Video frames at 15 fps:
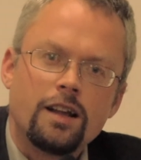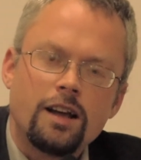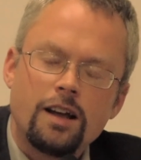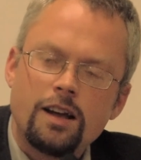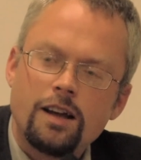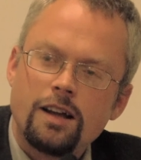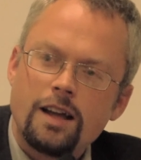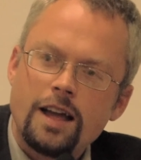
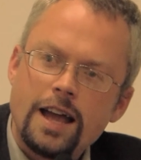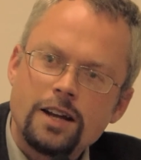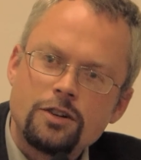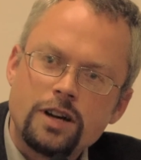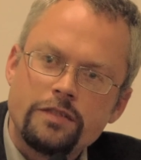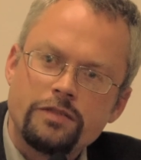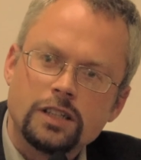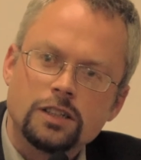air
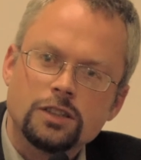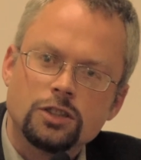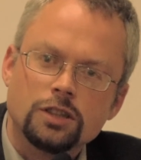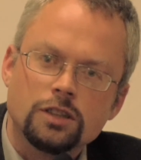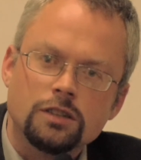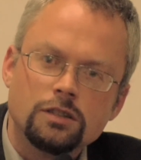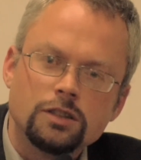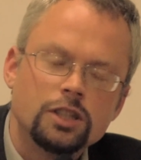traffic
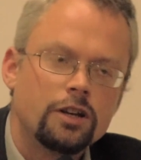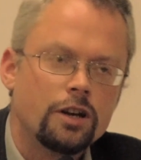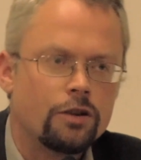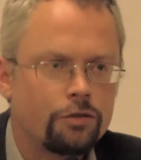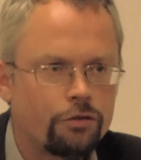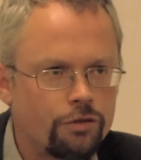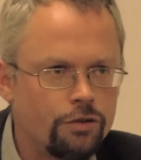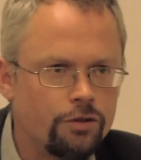control to go
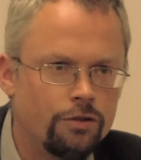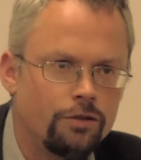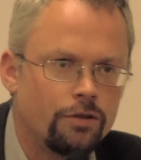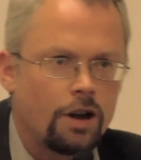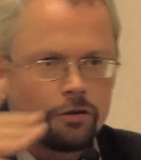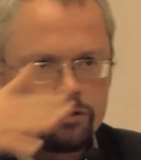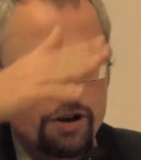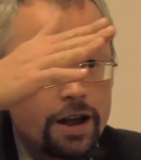
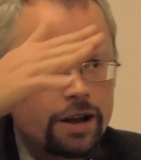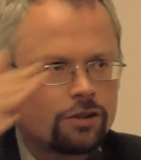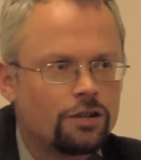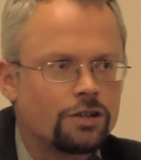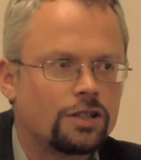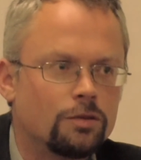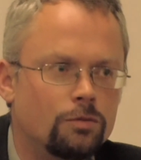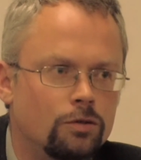through right
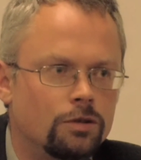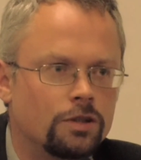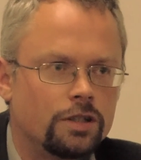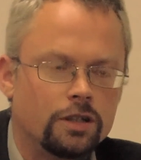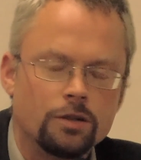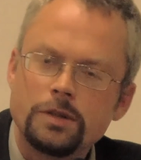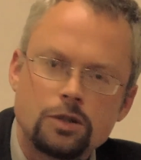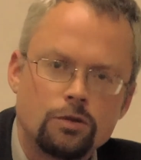across the war
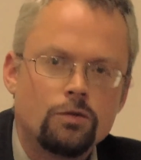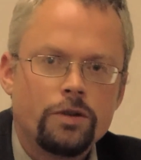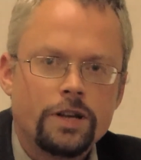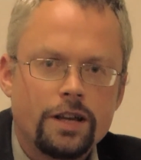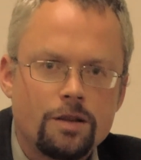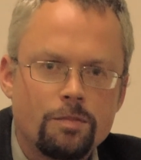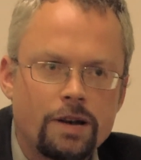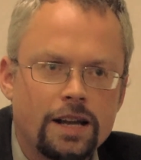zone, which all the
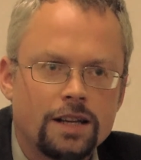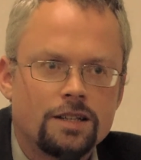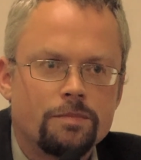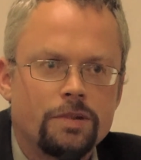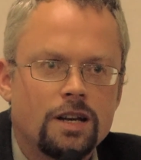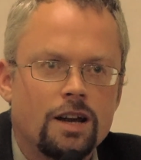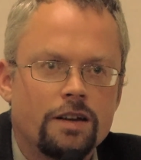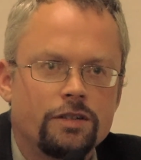other planes have
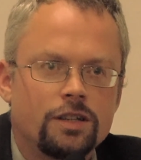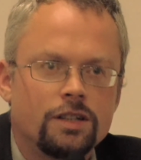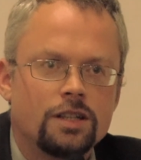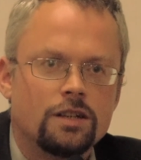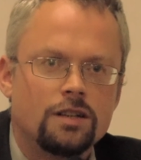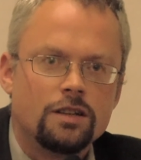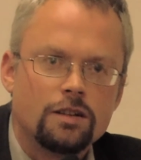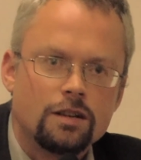been diverted